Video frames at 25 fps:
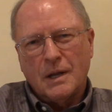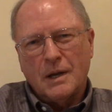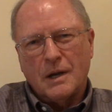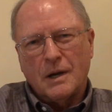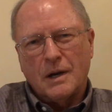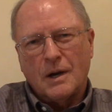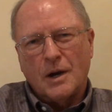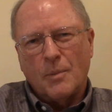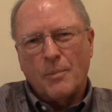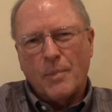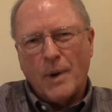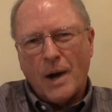
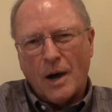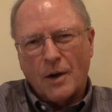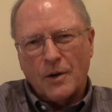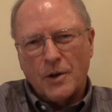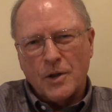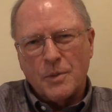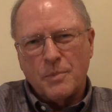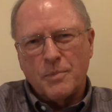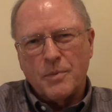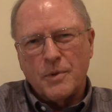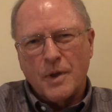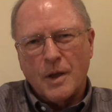
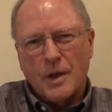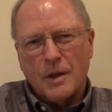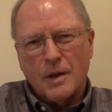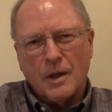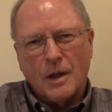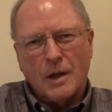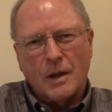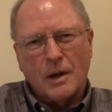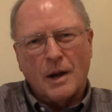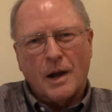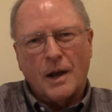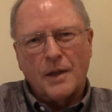about EPA
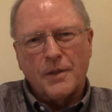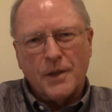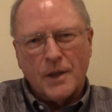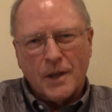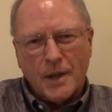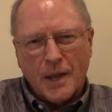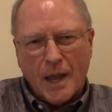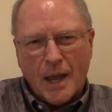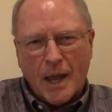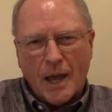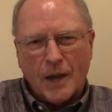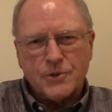Net, I
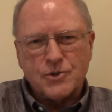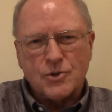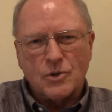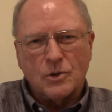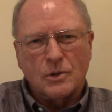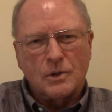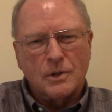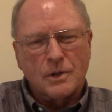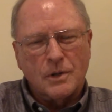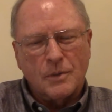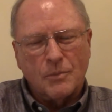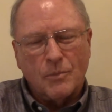think
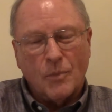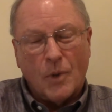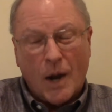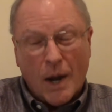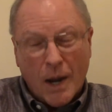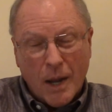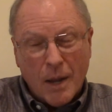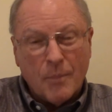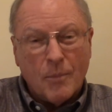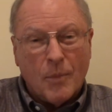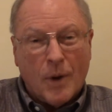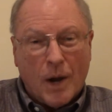actually
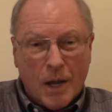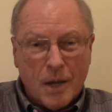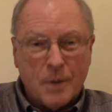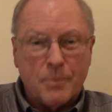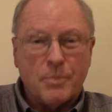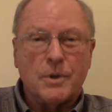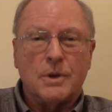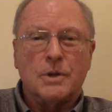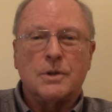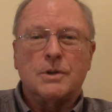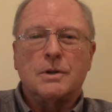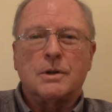my
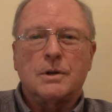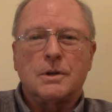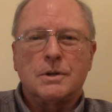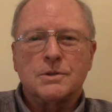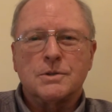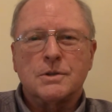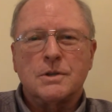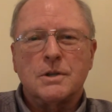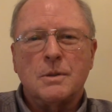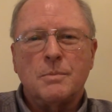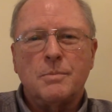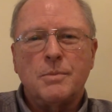opinion
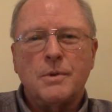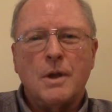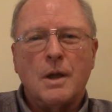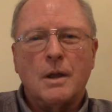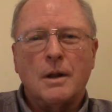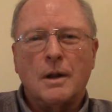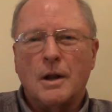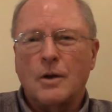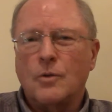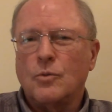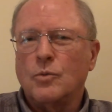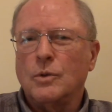is the
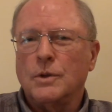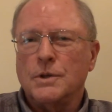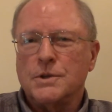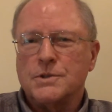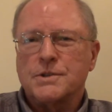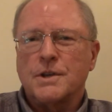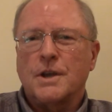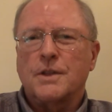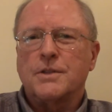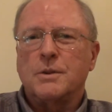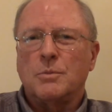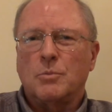EPA Net really
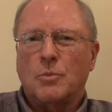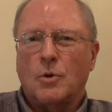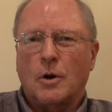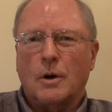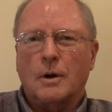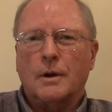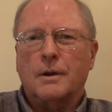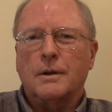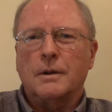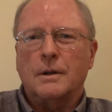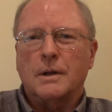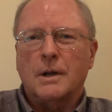set the
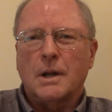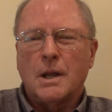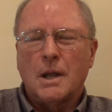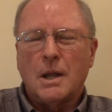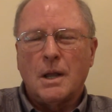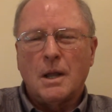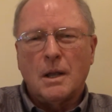market.